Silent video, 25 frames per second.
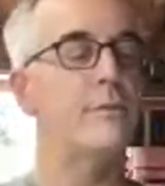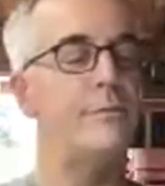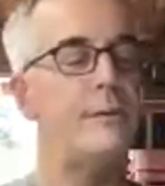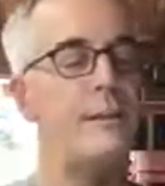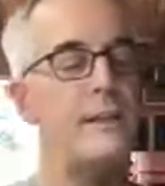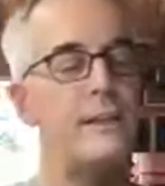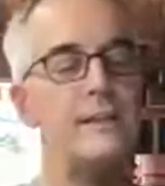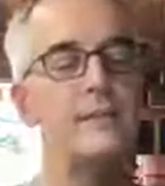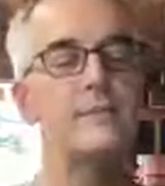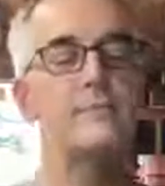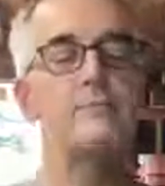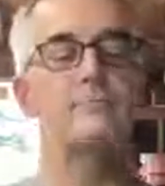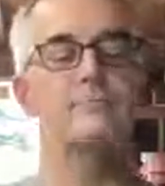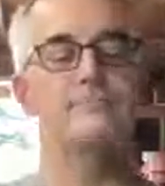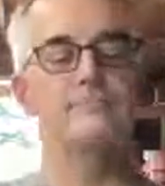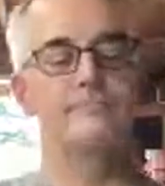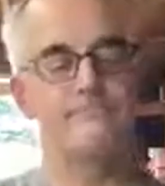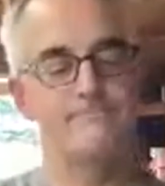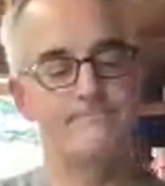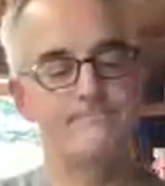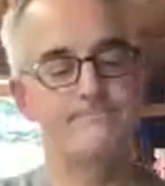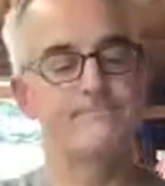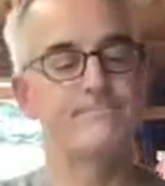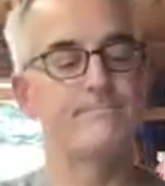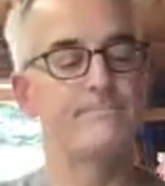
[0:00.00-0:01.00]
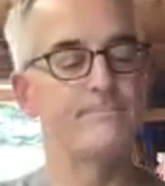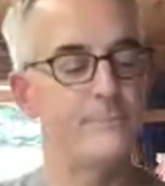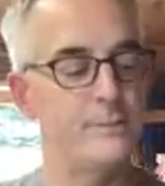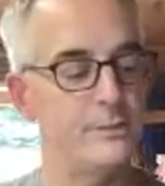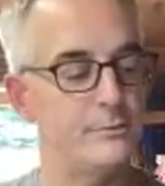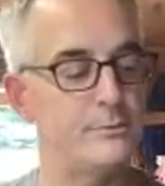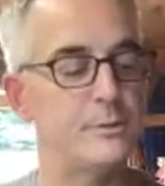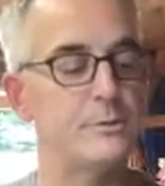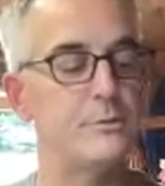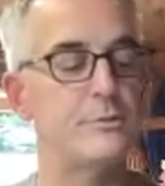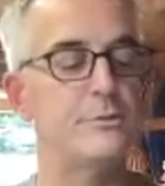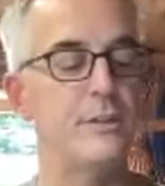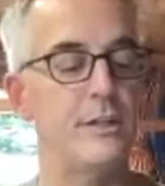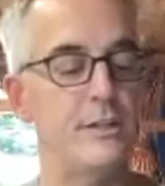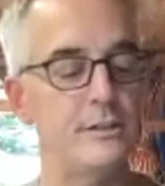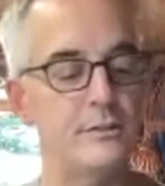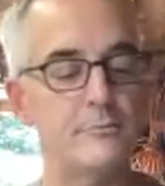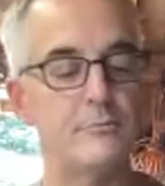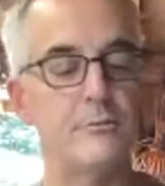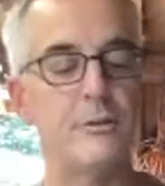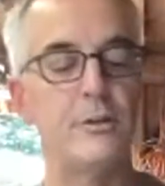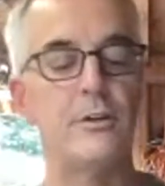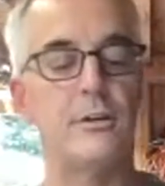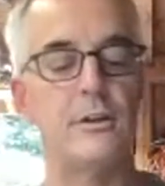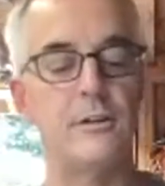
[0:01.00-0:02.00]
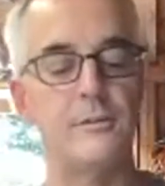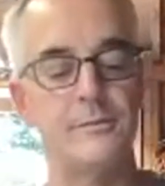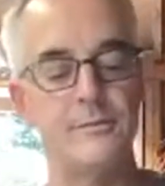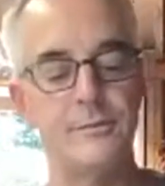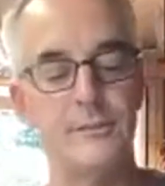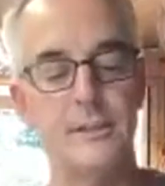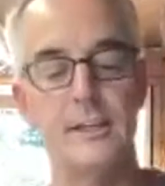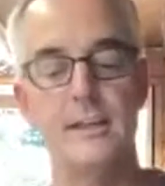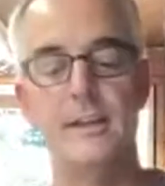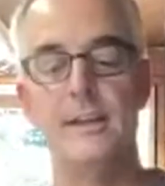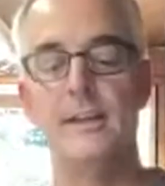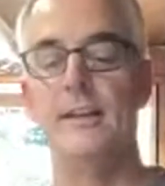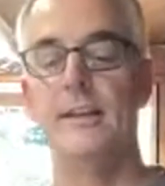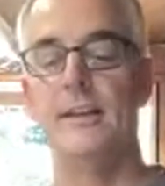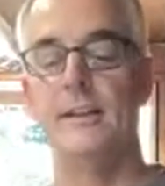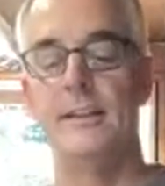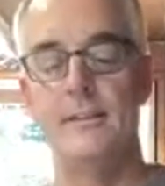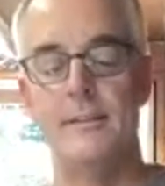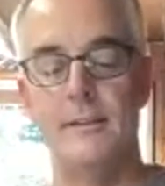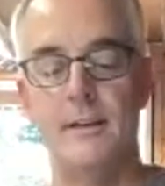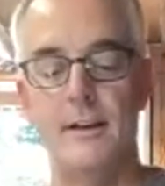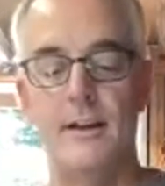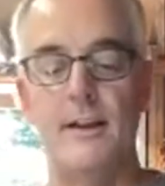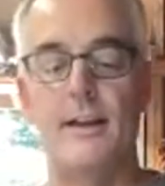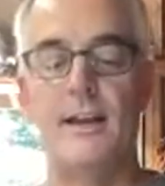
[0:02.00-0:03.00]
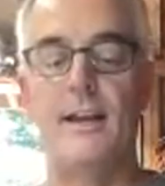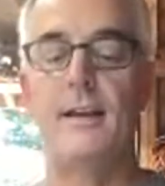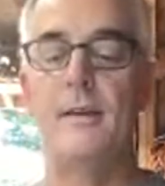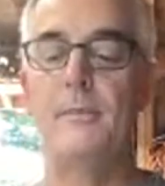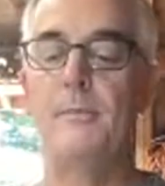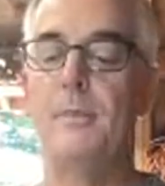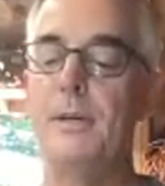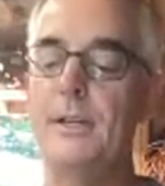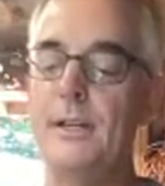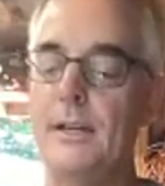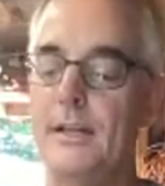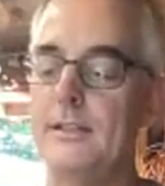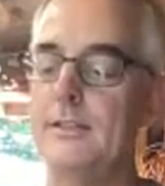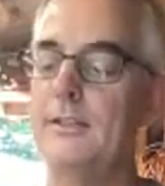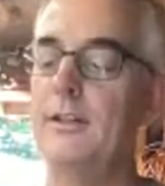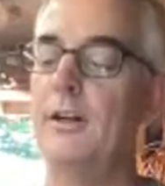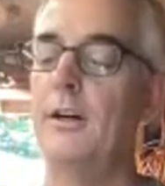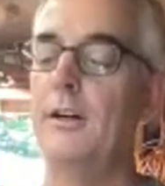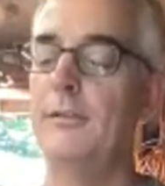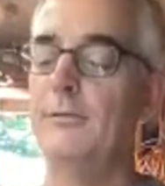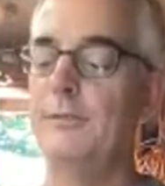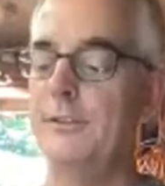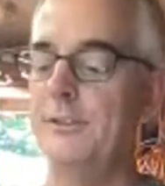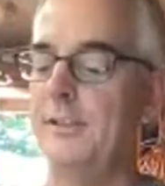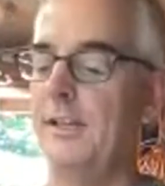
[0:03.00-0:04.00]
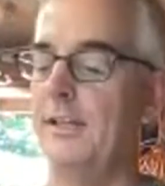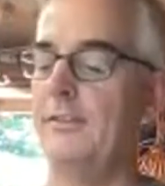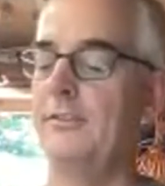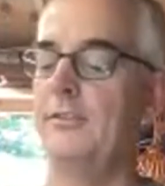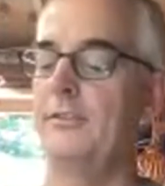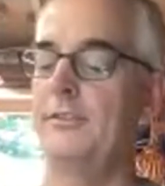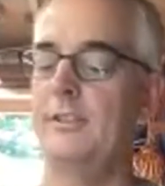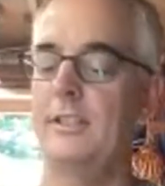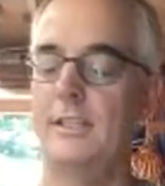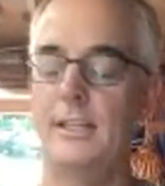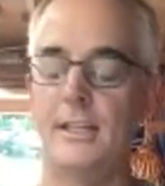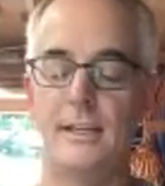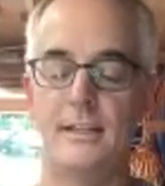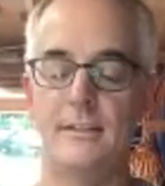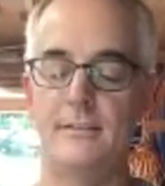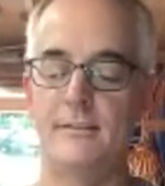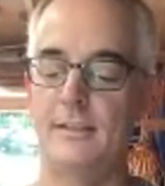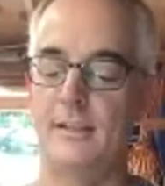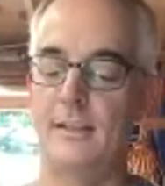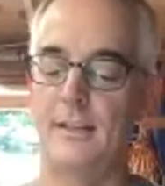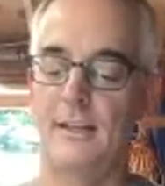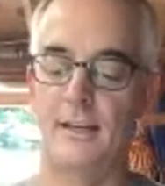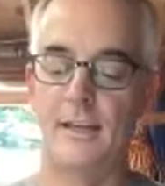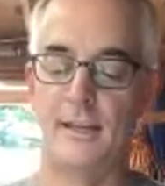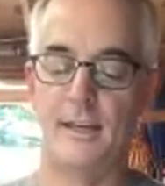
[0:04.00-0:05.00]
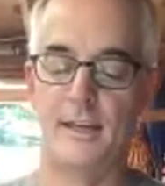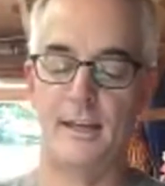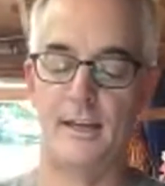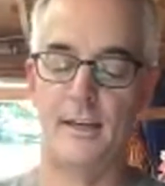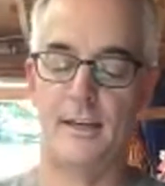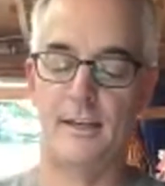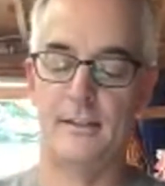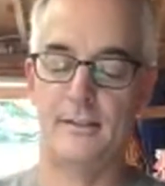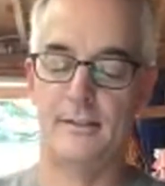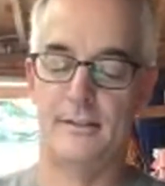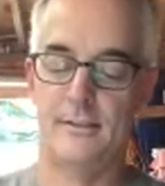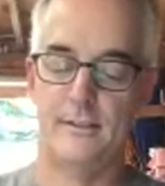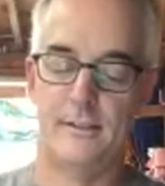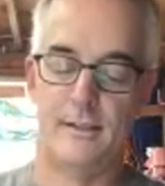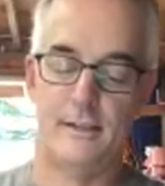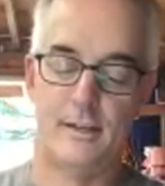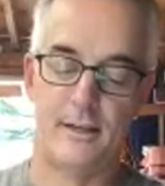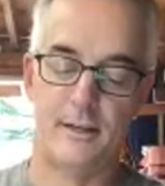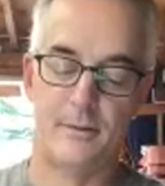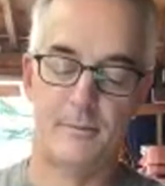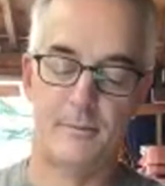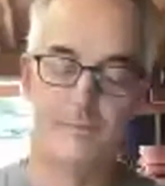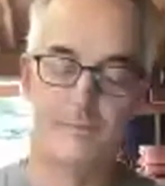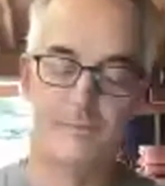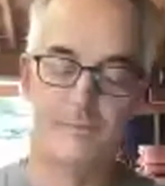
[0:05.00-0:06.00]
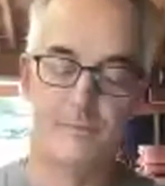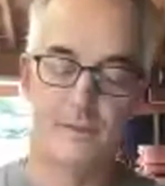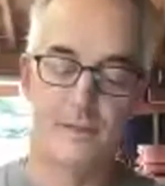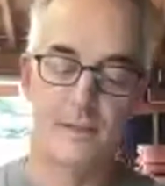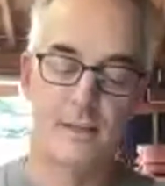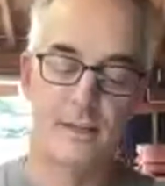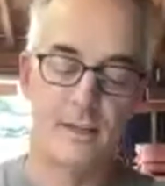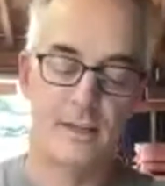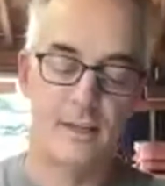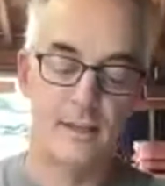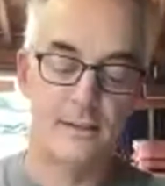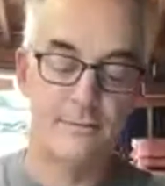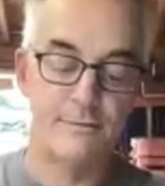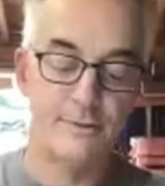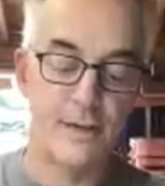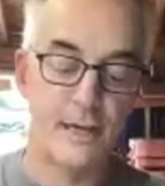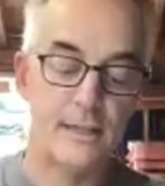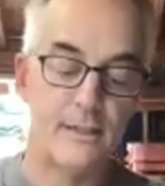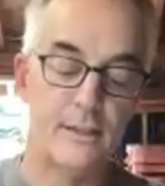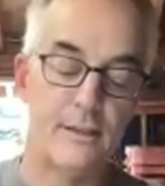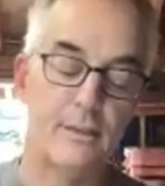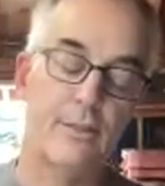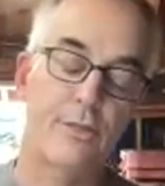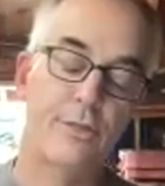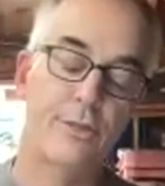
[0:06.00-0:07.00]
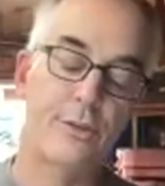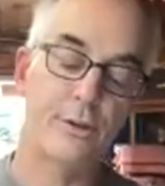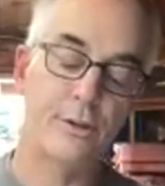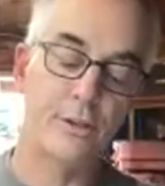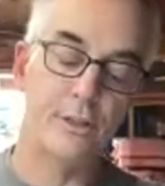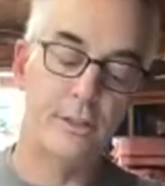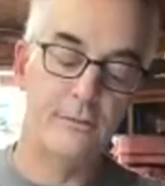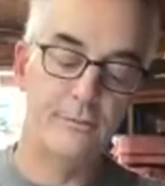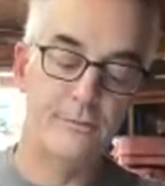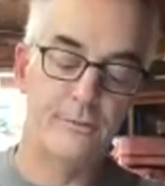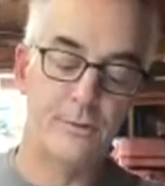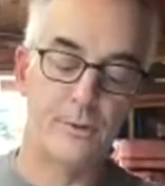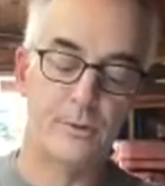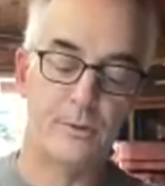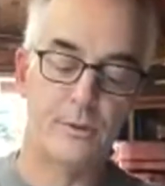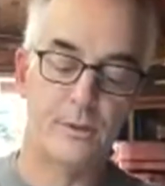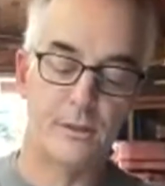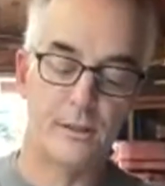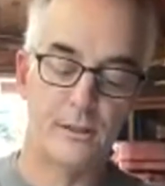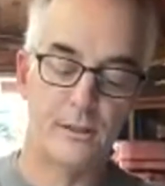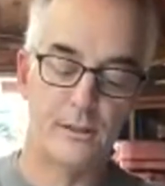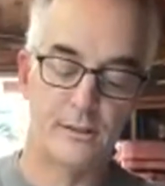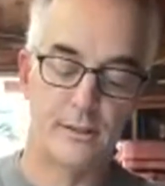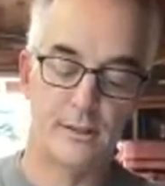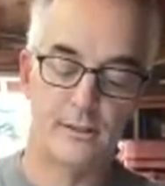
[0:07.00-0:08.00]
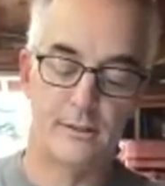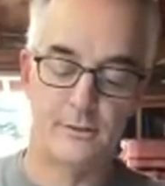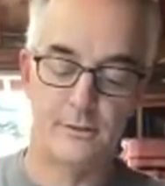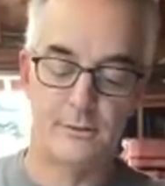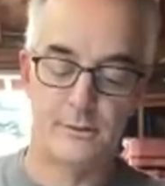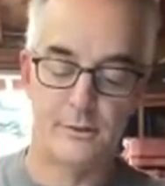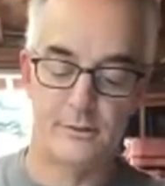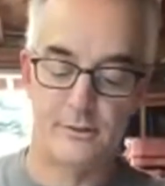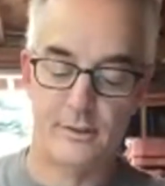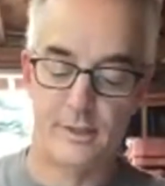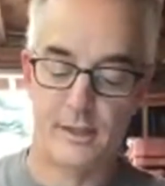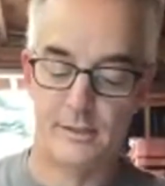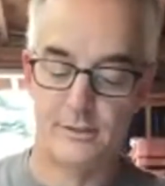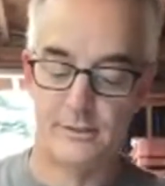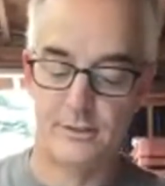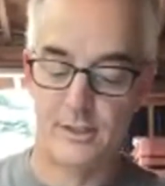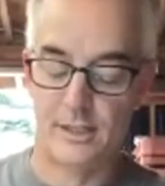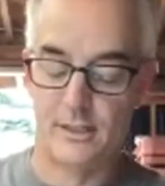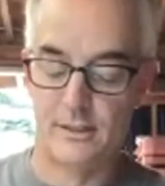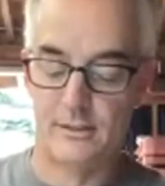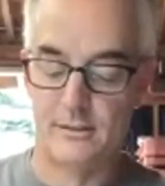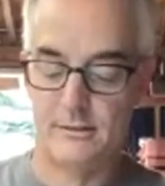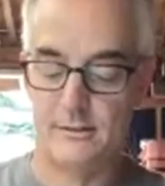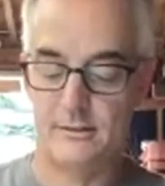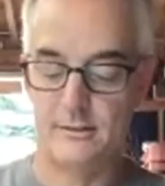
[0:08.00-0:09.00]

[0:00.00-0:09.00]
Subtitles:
like, you know, we were starting to roll. I put out a call for testers again, and invited 34 into a Slack channel.